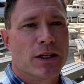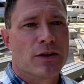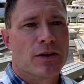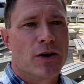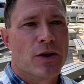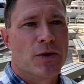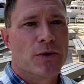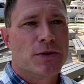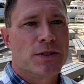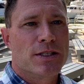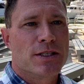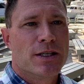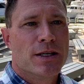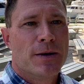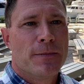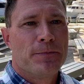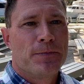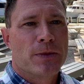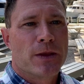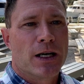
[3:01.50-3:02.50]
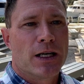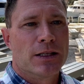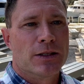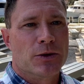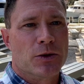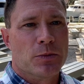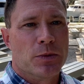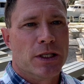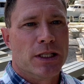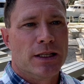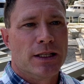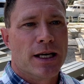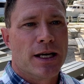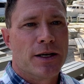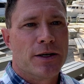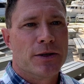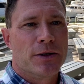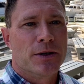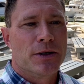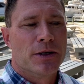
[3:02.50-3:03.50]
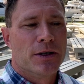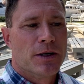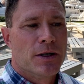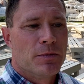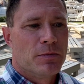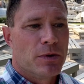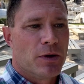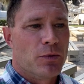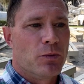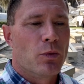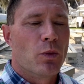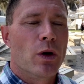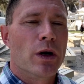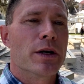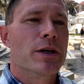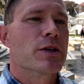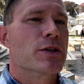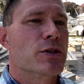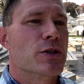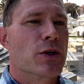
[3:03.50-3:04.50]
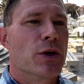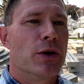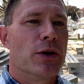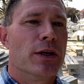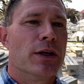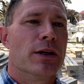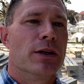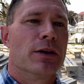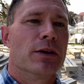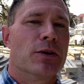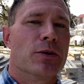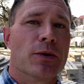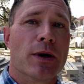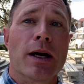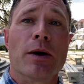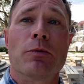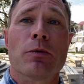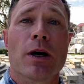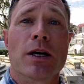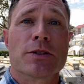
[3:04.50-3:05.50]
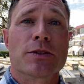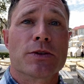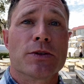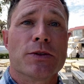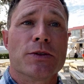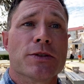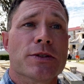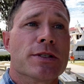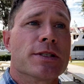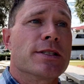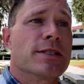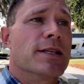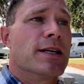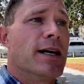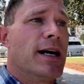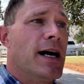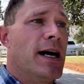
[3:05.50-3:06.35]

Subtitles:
at those a little bit later, but wanted to show you Greg Russell's